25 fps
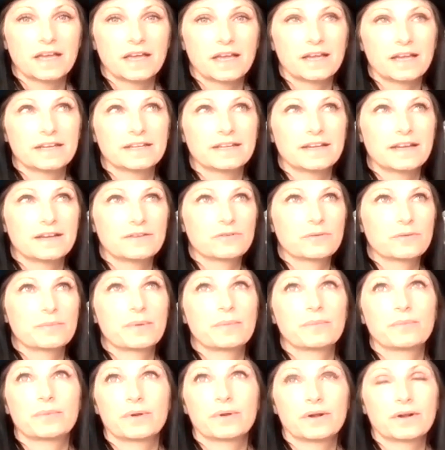I
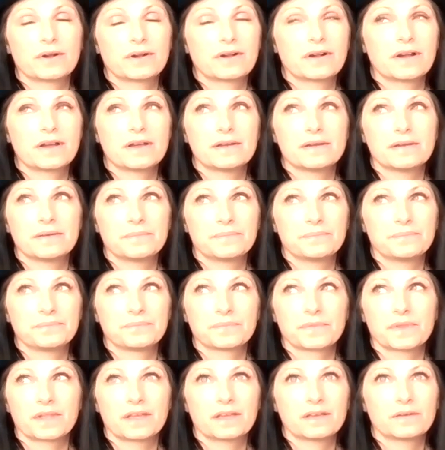remember
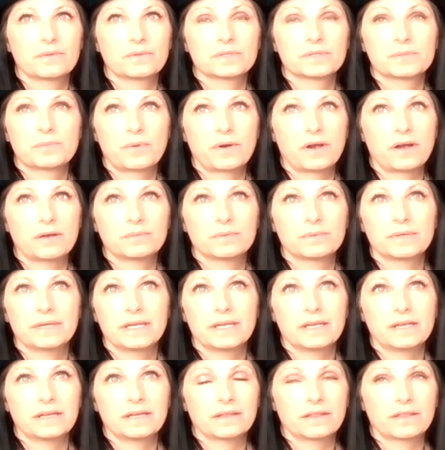it was
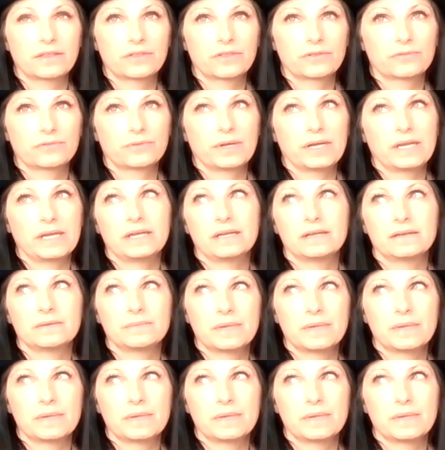probably 3,